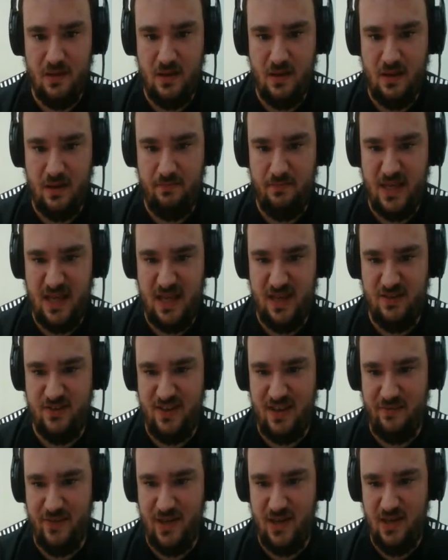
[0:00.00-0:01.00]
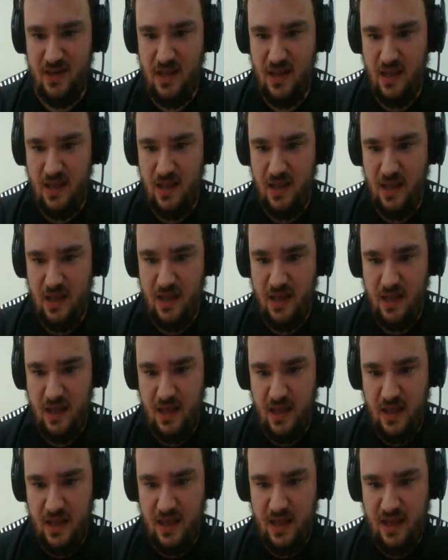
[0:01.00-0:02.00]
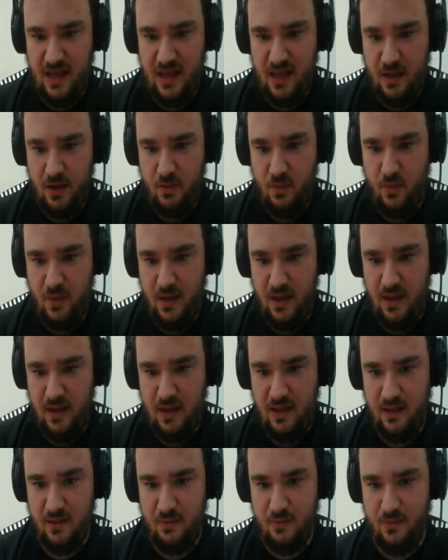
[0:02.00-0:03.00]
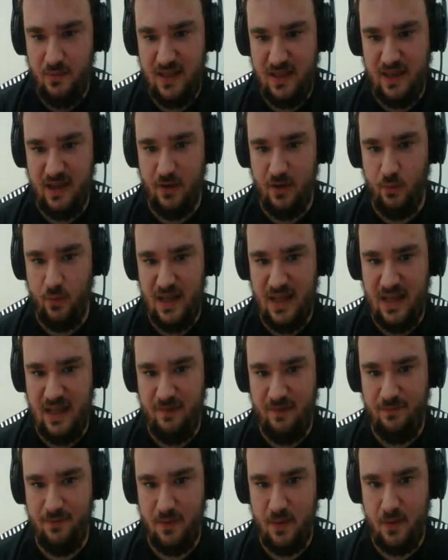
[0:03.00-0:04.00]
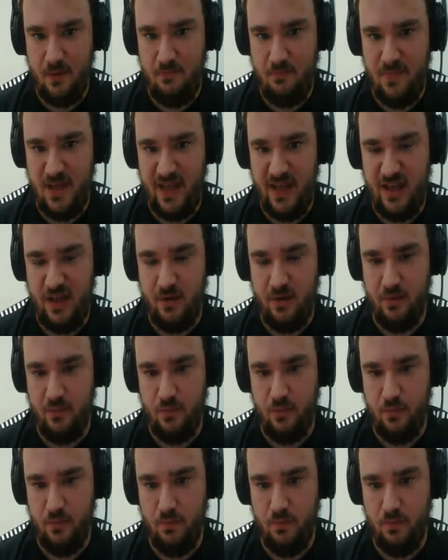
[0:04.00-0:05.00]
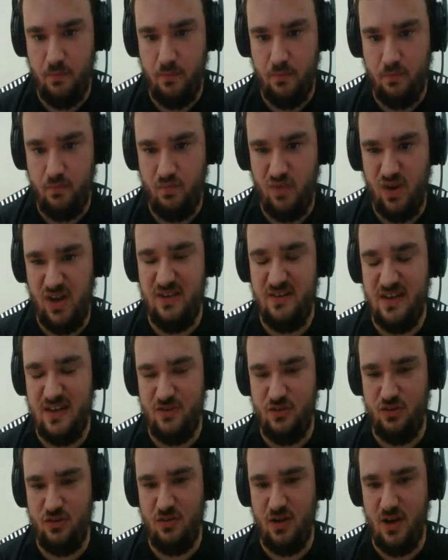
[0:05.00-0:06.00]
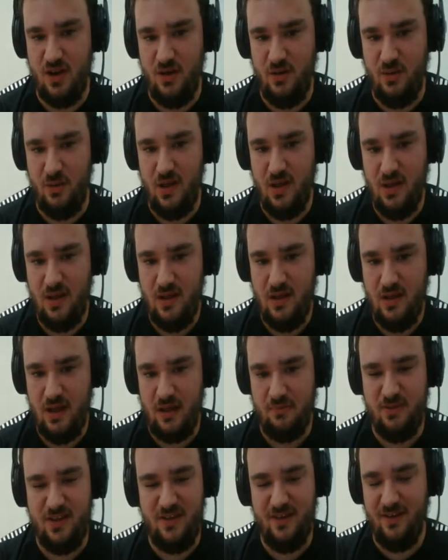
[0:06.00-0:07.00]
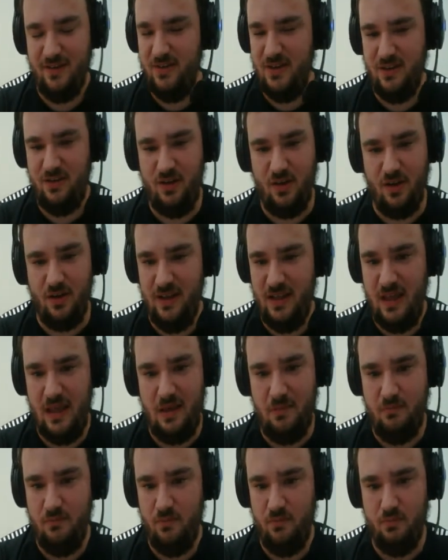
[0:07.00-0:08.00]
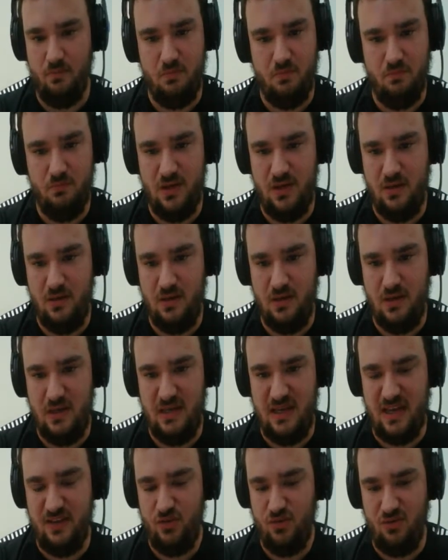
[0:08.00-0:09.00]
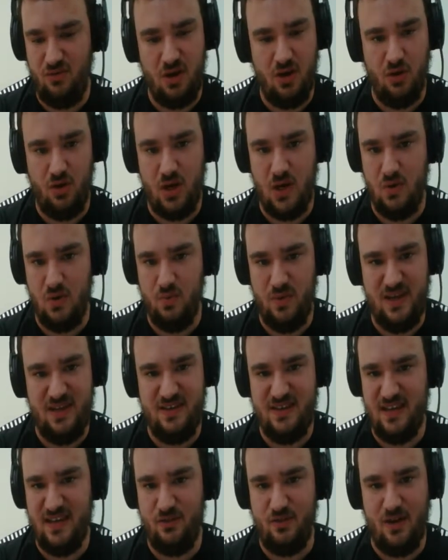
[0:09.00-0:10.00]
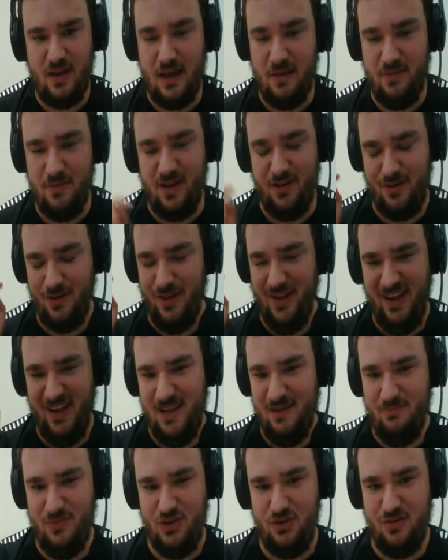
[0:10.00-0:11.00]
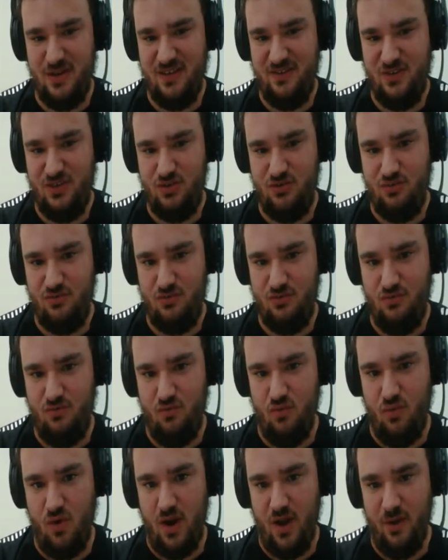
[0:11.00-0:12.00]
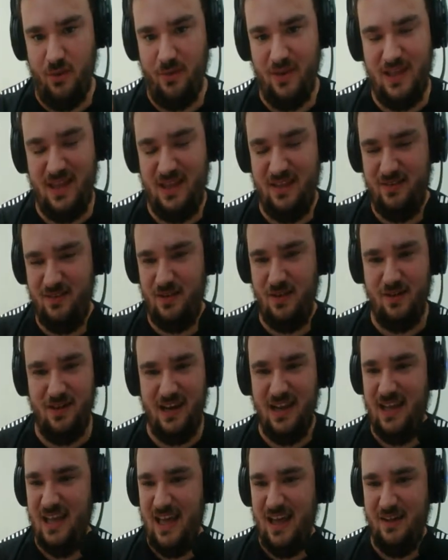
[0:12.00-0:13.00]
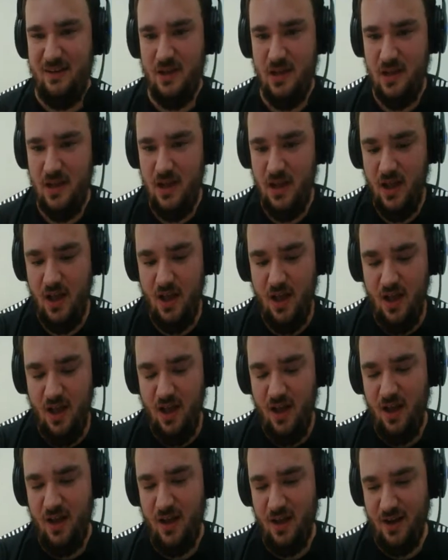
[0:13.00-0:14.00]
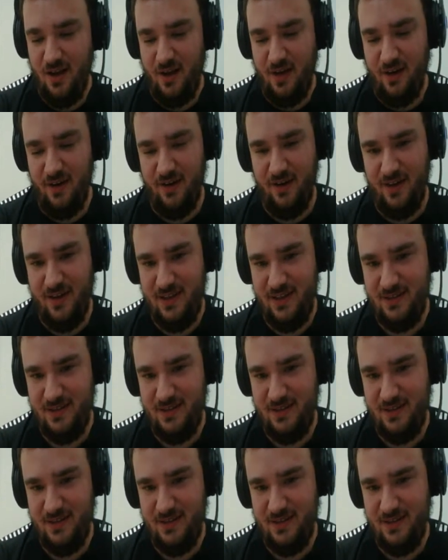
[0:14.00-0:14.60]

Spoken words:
And page 7, we cut away from Redestro. I'm still just calling him Destro or Redestro. I'm not calling him Chris Rowe. It's gonna get hard.